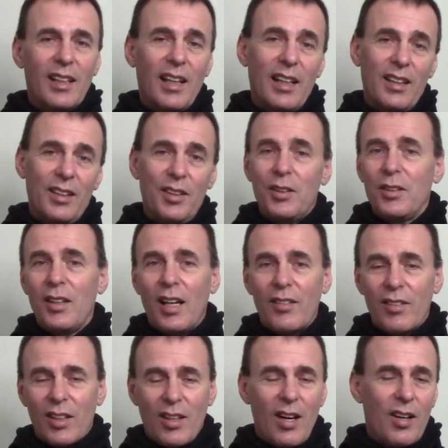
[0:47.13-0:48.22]
and you
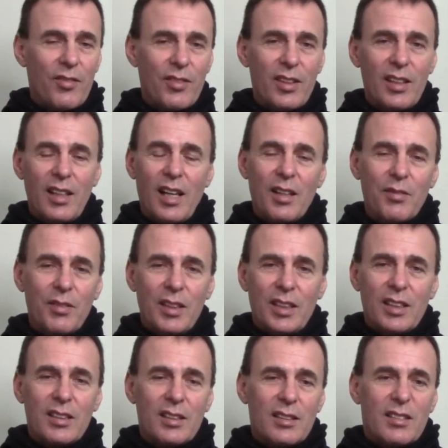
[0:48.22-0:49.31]
have a coffee, and we
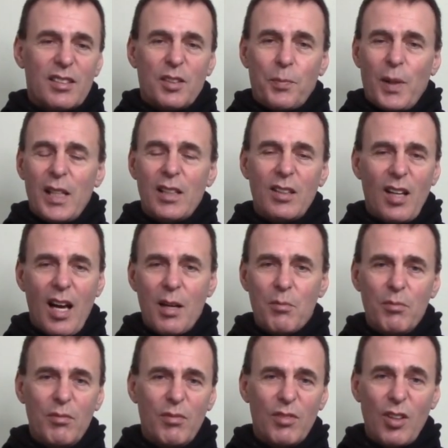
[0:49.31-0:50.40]
just spend
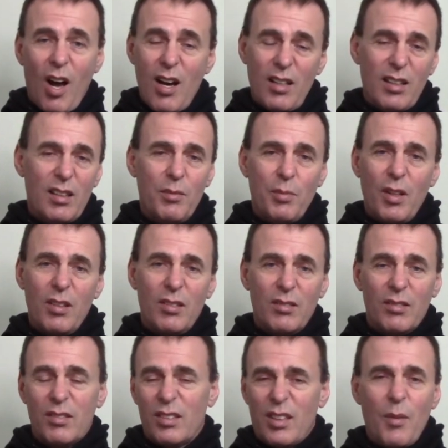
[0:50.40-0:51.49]
time talking
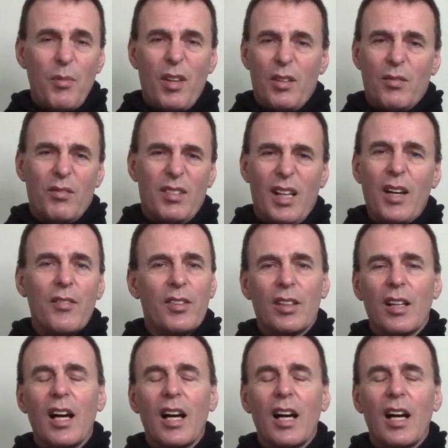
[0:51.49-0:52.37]
about something, whatever.